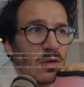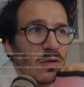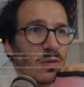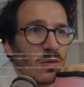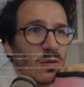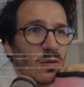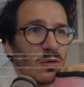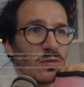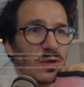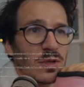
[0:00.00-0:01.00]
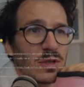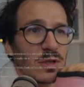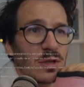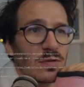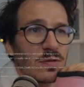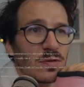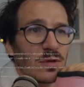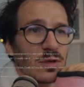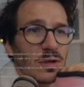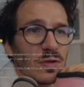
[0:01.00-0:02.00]
So all of this stuff
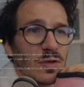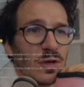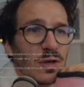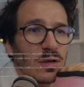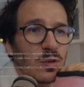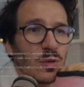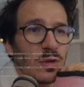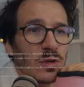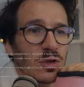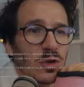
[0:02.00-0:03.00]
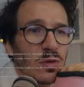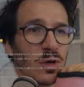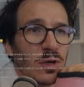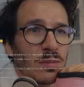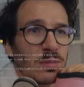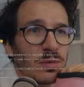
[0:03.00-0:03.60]
is there. Tweets show up.